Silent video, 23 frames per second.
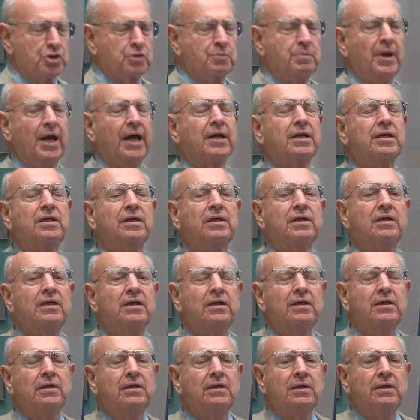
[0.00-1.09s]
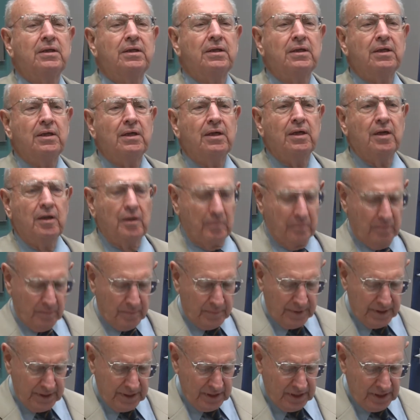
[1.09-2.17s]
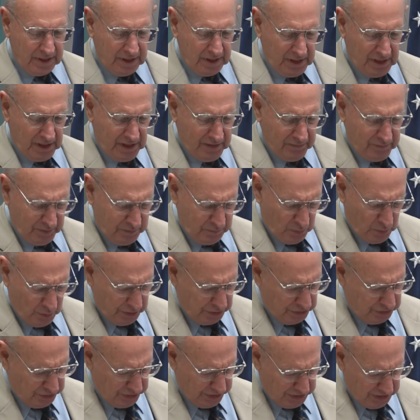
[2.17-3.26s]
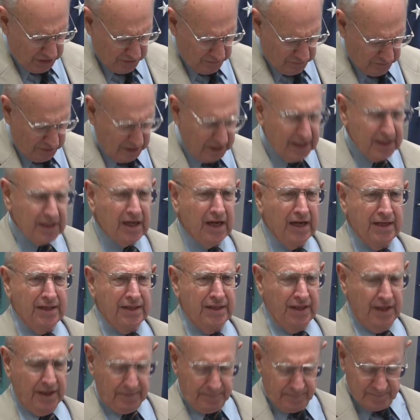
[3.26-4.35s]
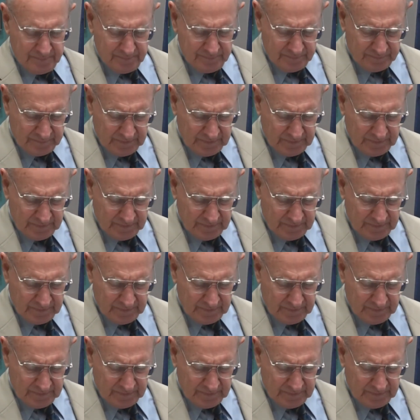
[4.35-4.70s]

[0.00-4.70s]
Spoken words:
respect. But even more significant, I think,